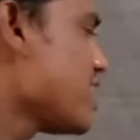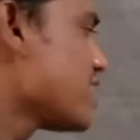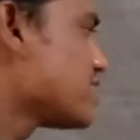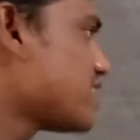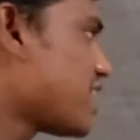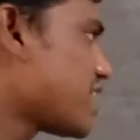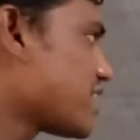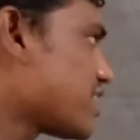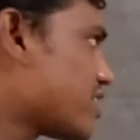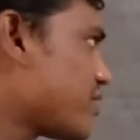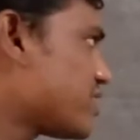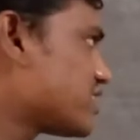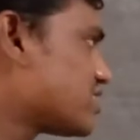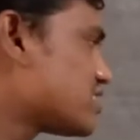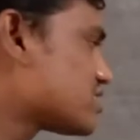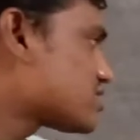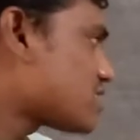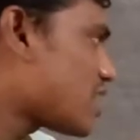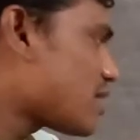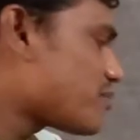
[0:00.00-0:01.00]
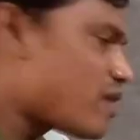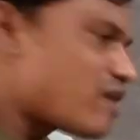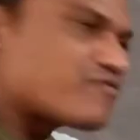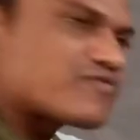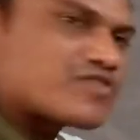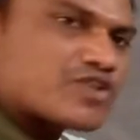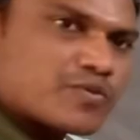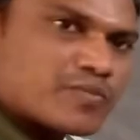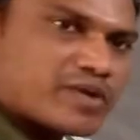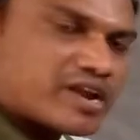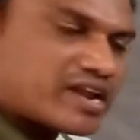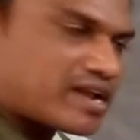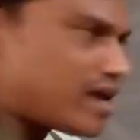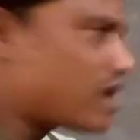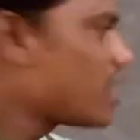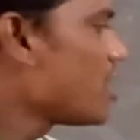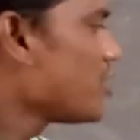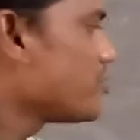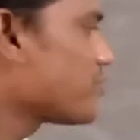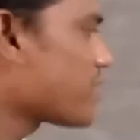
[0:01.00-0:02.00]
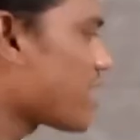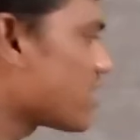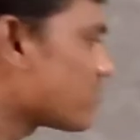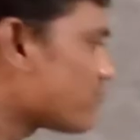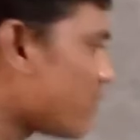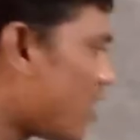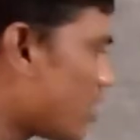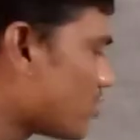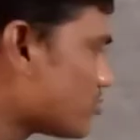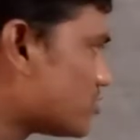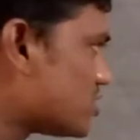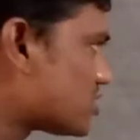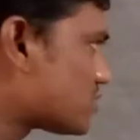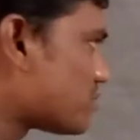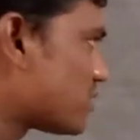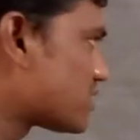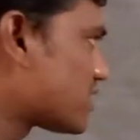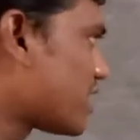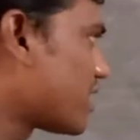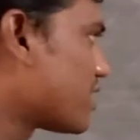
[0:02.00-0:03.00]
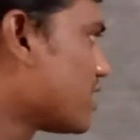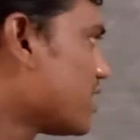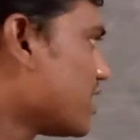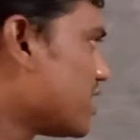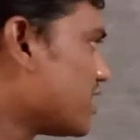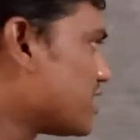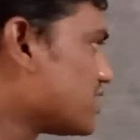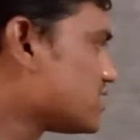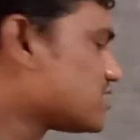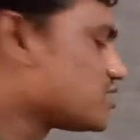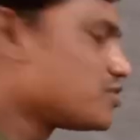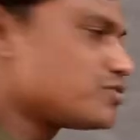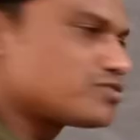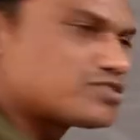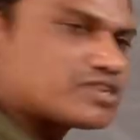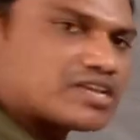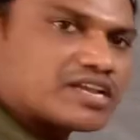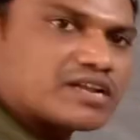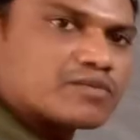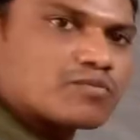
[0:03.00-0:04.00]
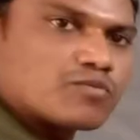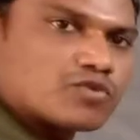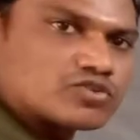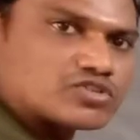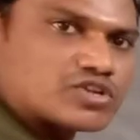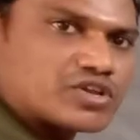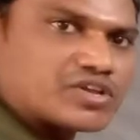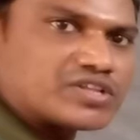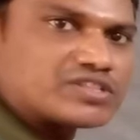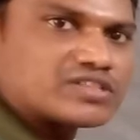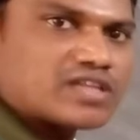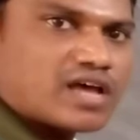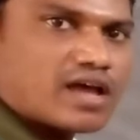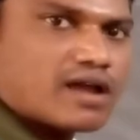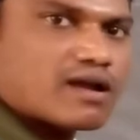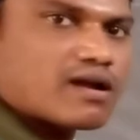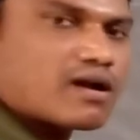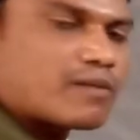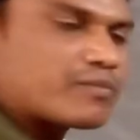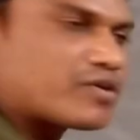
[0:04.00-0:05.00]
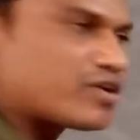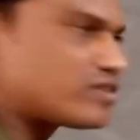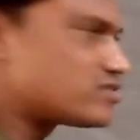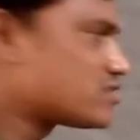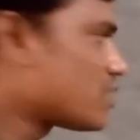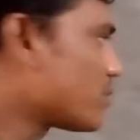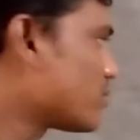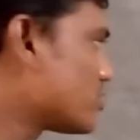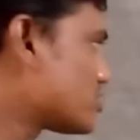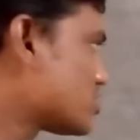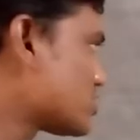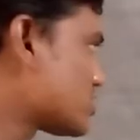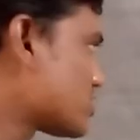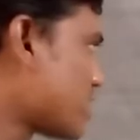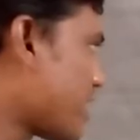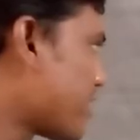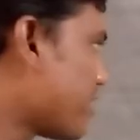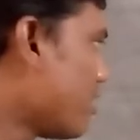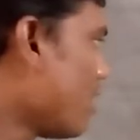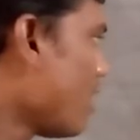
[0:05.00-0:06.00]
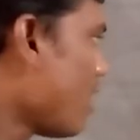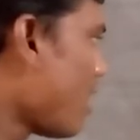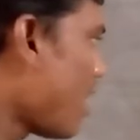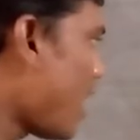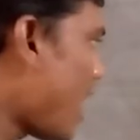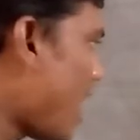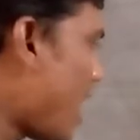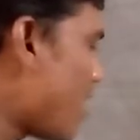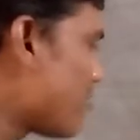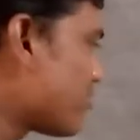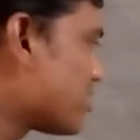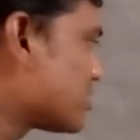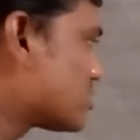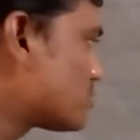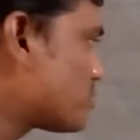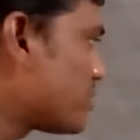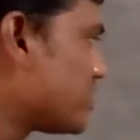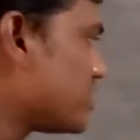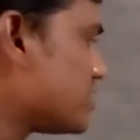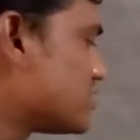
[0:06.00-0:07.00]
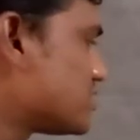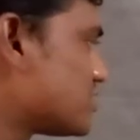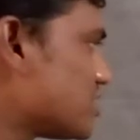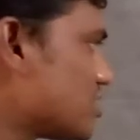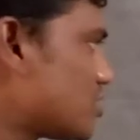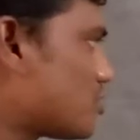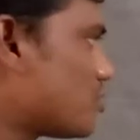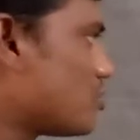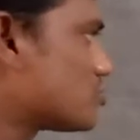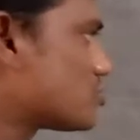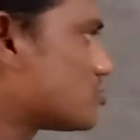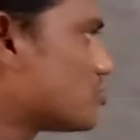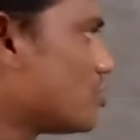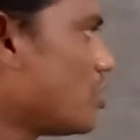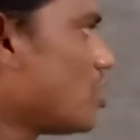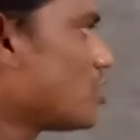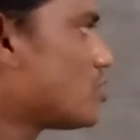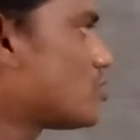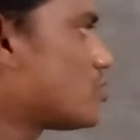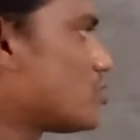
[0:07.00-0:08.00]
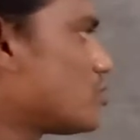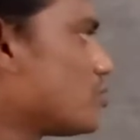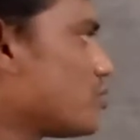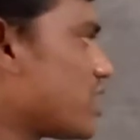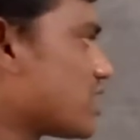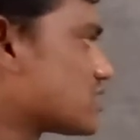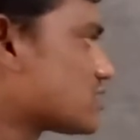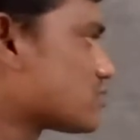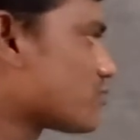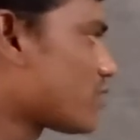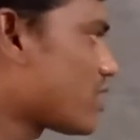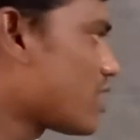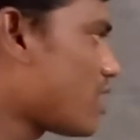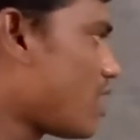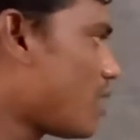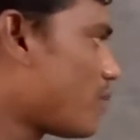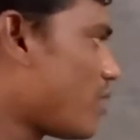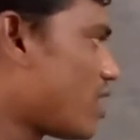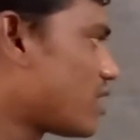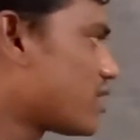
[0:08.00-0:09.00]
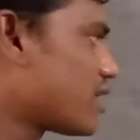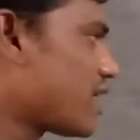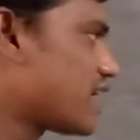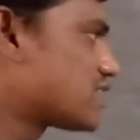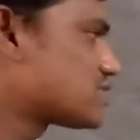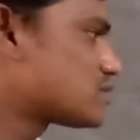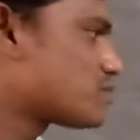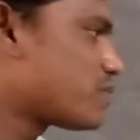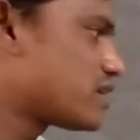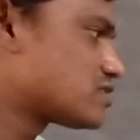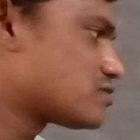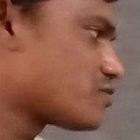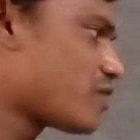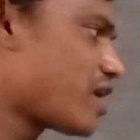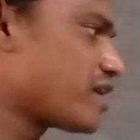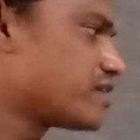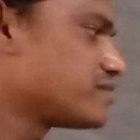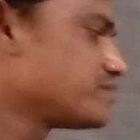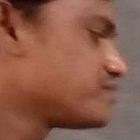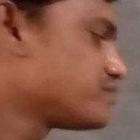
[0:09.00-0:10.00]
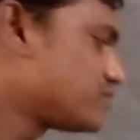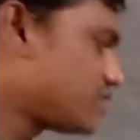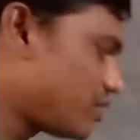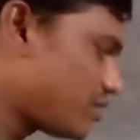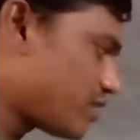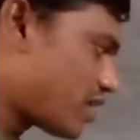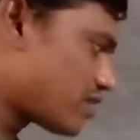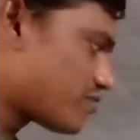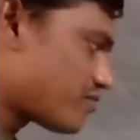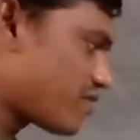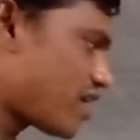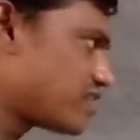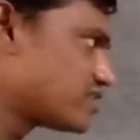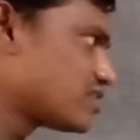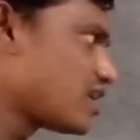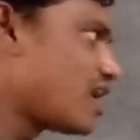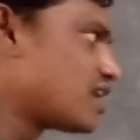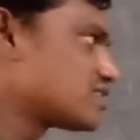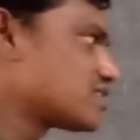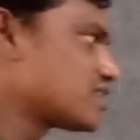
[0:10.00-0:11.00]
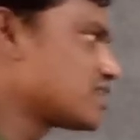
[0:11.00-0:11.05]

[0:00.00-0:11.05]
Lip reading: they are given this type of numerical, we can follow this method. It is used mostly in the company examination side. Average speed is equals to 2xy upon x plus y. Then you can find the answer